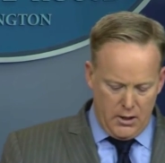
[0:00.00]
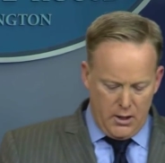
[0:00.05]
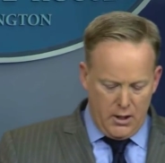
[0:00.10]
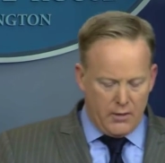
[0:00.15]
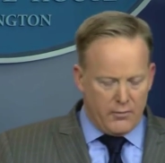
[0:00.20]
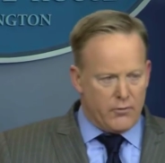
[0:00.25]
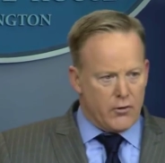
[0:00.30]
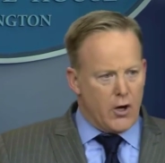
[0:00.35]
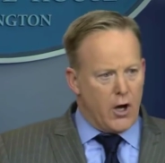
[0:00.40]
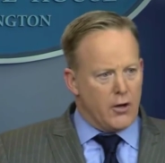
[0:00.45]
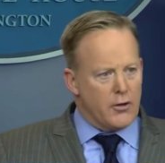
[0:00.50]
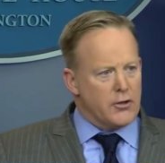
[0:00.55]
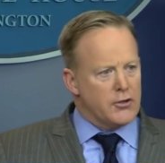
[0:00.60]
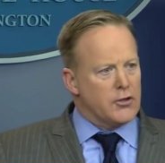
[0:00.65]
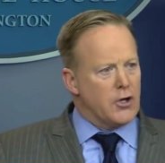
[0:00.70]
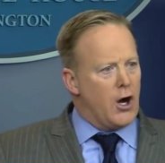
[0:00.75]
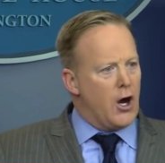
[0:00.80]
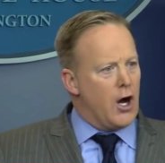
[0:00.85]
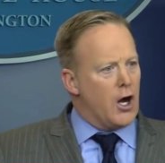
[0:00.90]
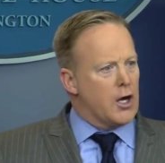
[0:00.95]
For all the
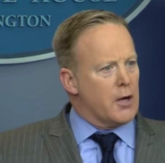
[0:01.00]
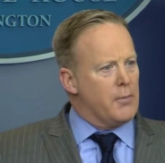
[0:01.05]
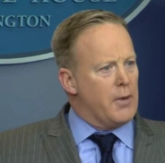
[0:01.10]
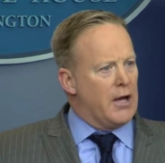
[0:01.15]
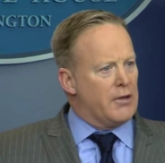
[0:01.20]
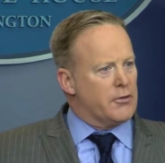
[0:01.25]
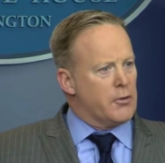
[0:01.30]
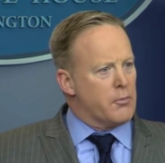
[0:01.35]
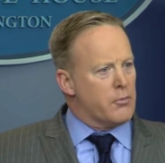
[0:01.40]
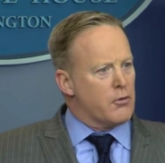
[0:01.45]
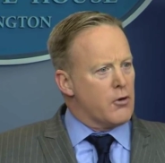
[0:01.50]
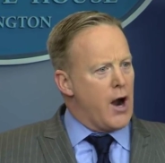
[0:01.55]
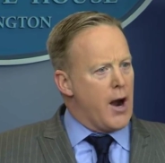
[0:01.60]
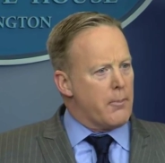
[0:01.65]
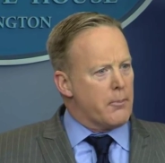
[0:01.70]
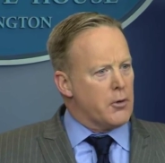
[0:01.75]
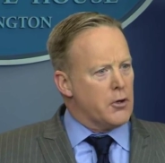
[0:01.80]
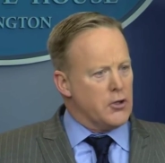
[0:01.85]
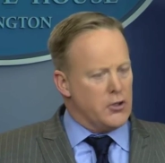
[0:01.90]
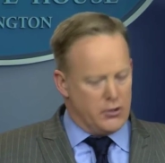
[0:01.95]
talk about the
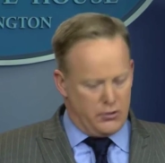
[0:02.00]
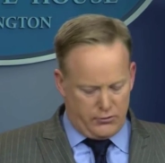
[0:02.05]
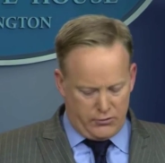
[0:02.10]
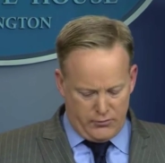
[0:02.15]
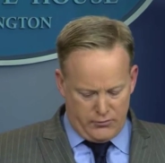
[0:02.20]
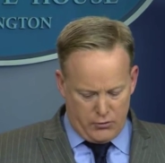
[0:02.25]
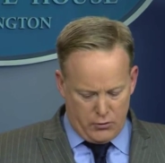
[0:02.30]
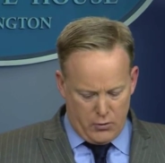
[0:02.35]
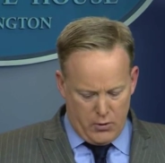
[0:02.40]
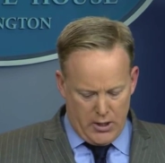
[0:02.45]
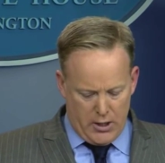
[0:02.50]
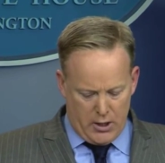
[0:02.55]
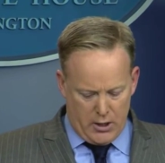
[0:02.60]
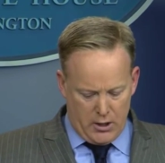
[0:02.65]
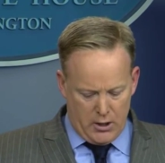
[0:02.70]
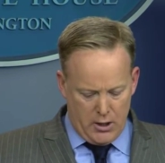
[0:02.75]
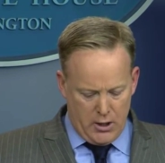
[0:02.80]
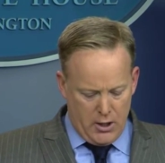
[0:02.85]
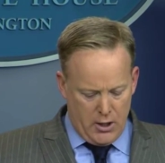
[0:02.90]
proper use of Twitter,